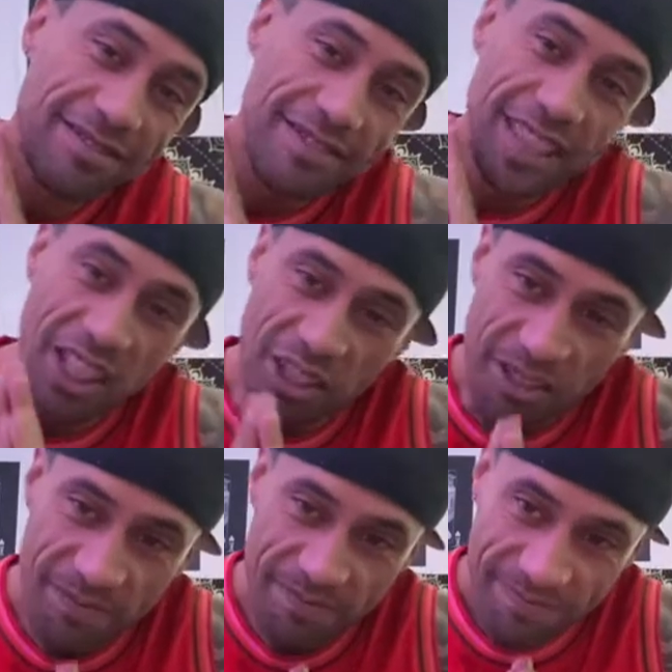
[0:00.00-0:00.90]
Thank you,
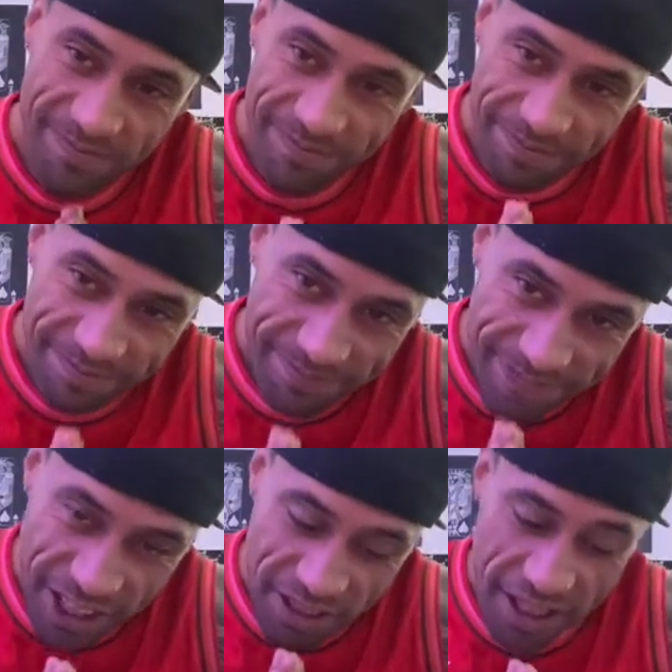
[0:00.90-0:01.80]

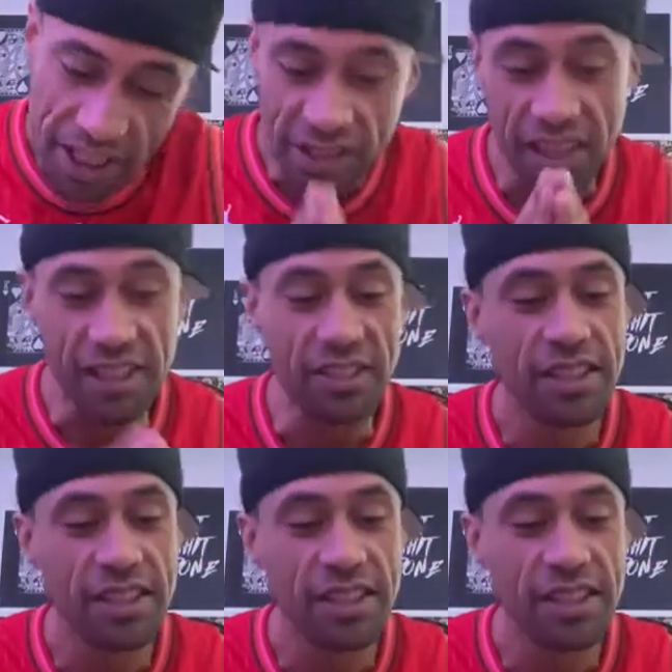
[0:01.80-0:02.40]
thank you, thank you, thank you.